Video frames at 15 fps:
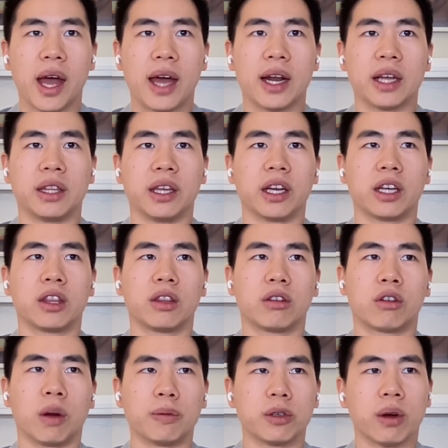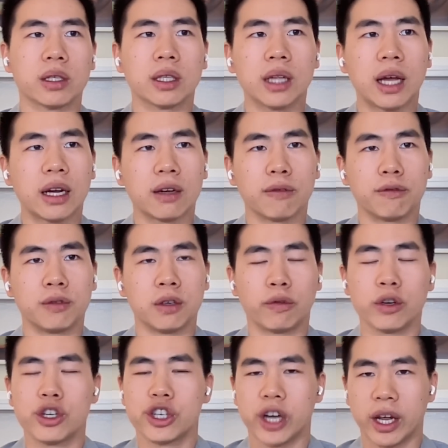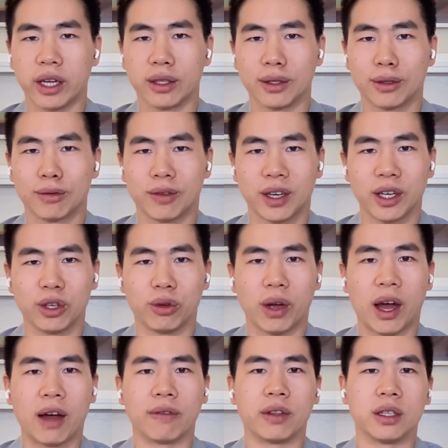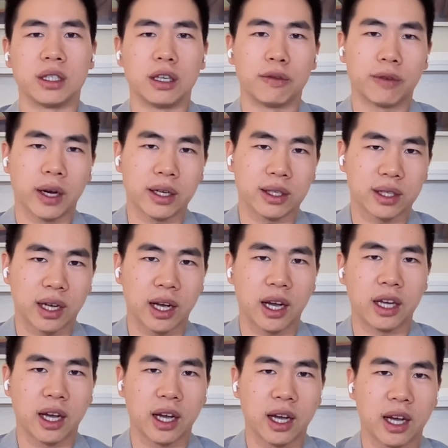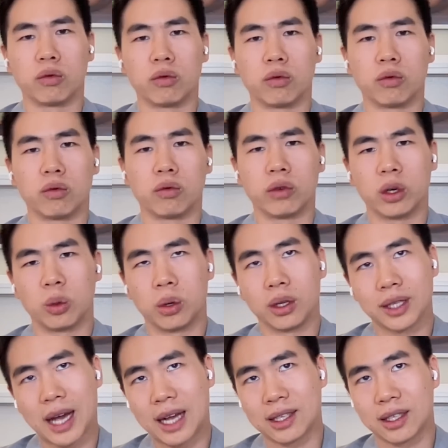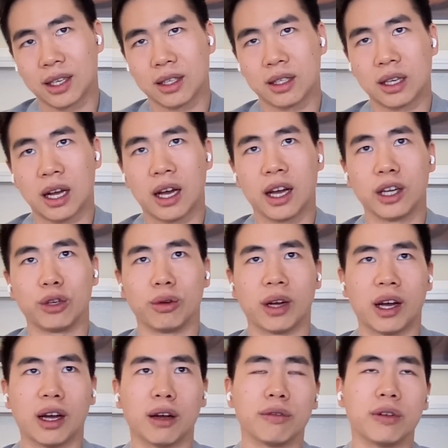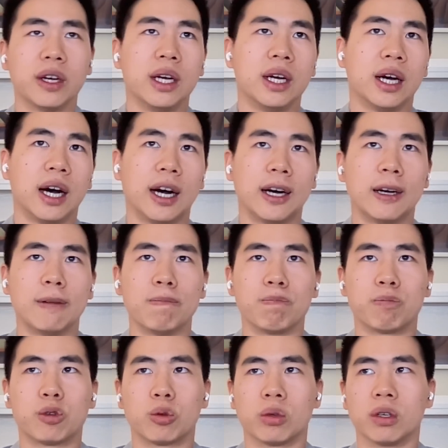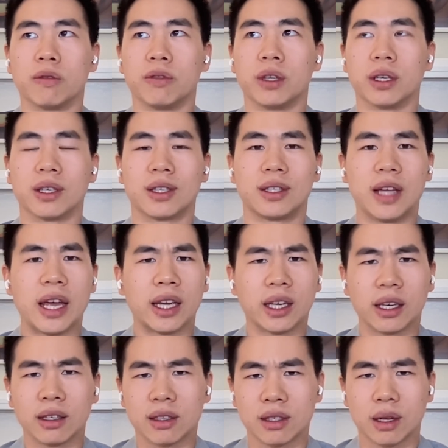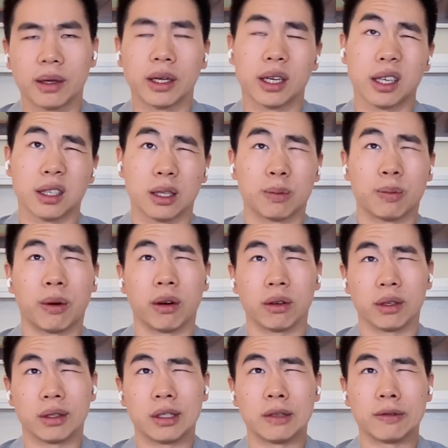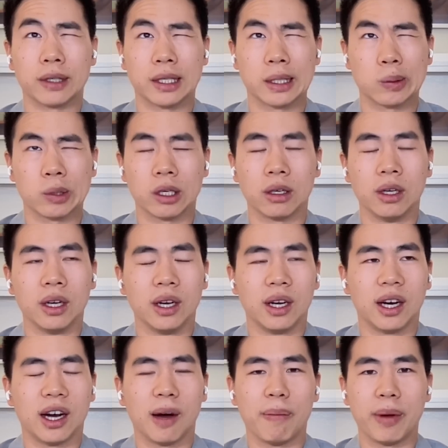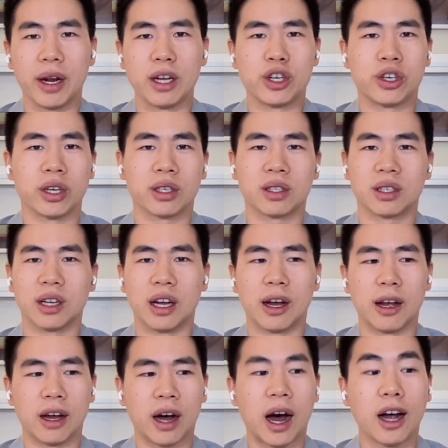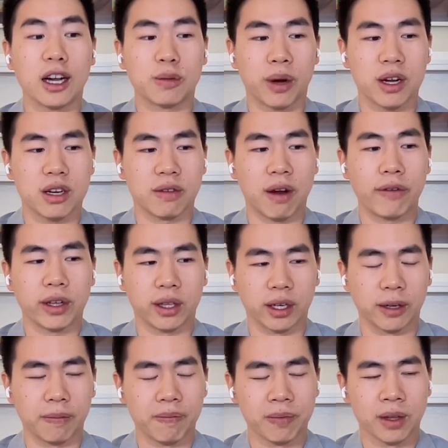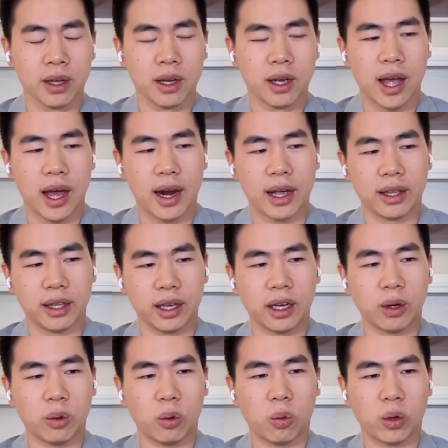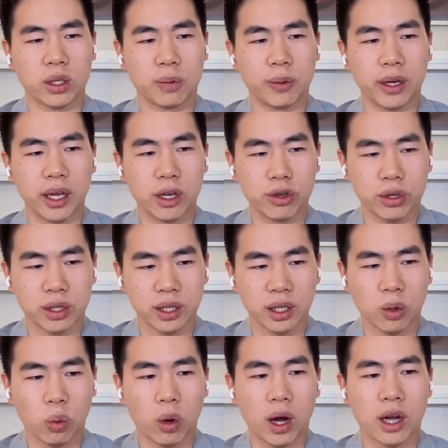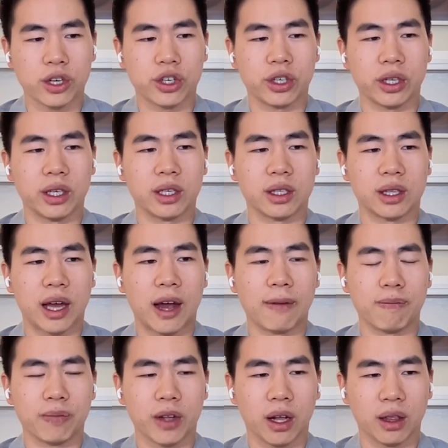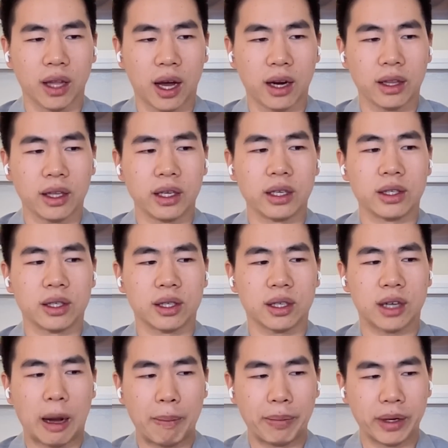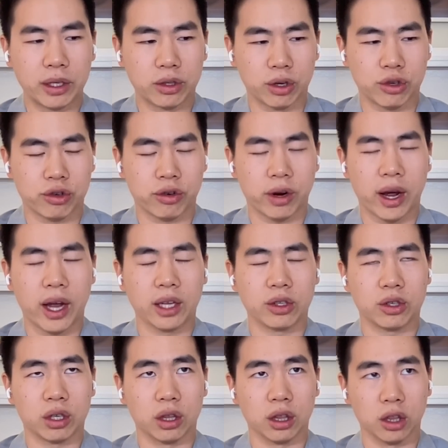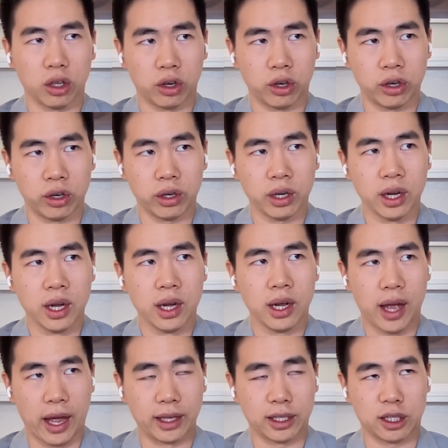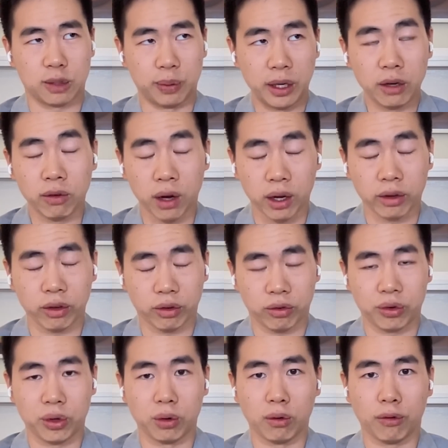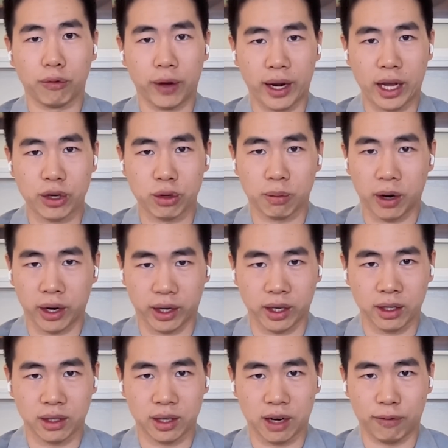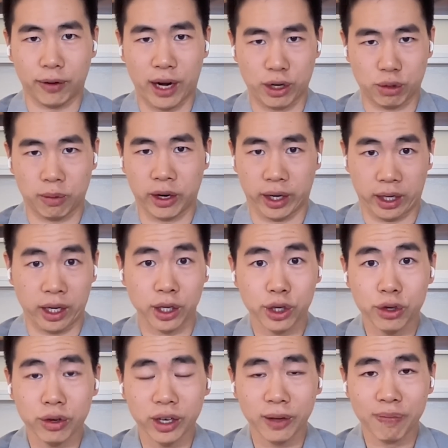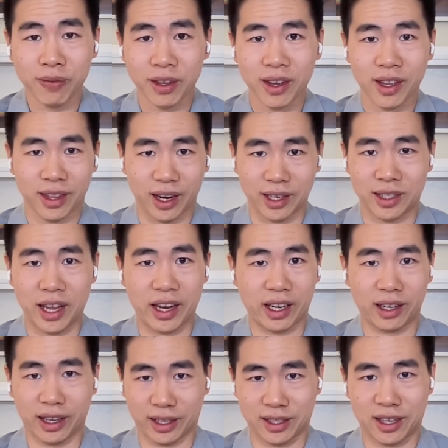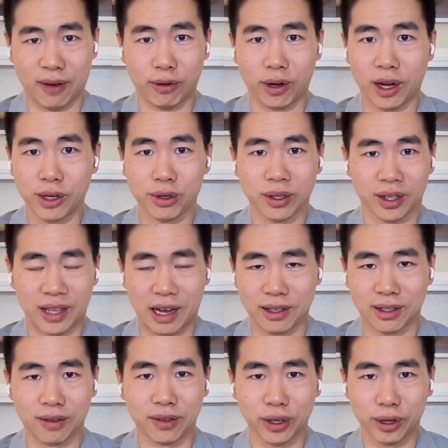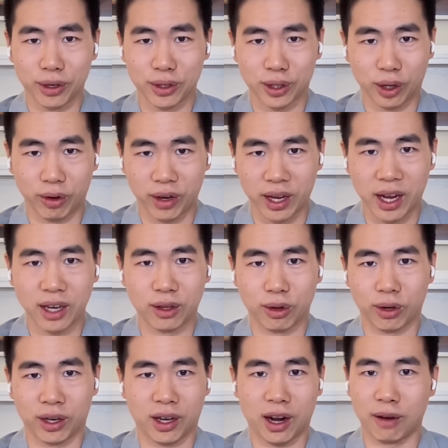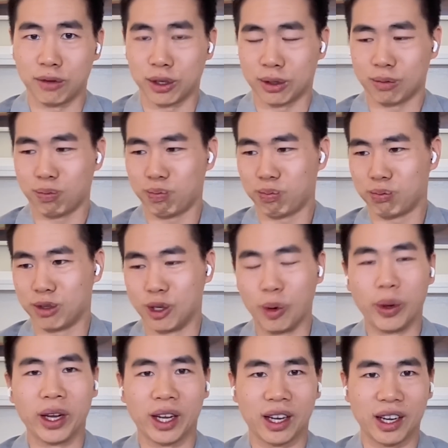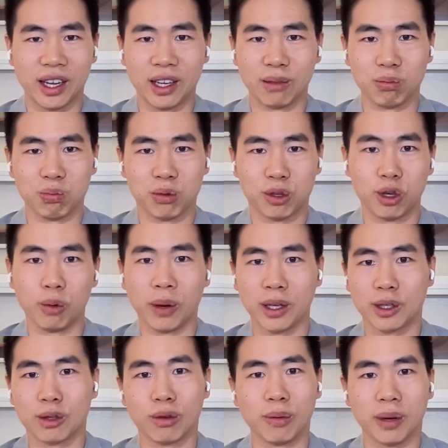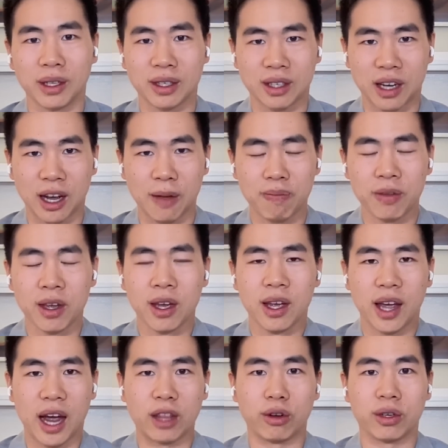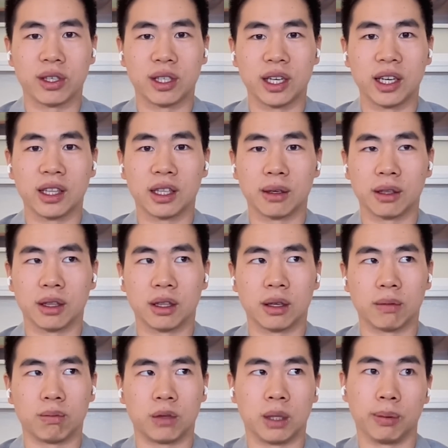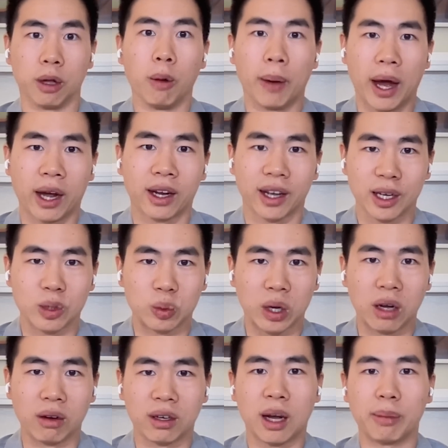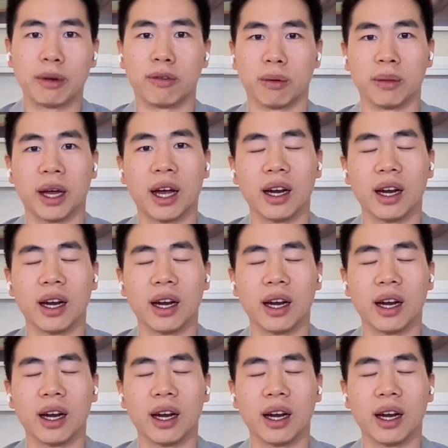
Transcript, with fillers: And I think crypto has a lot of different shades, right? You have the DeFi side, you have the real world asset side, you have um, sort of the staking, uh, I guess it's part of like DeFi as well. Uh, but it's just a, a hodgepodge of everything. And I think what's been interesting to watch is that a lot of these companies are trying to learn and speed run through financial markets and financial market history that has taken like several hundreds of thousands of years to create. They're kind of just doing it in two months, three months time, and they're seeing the, the, the blowback as well coming from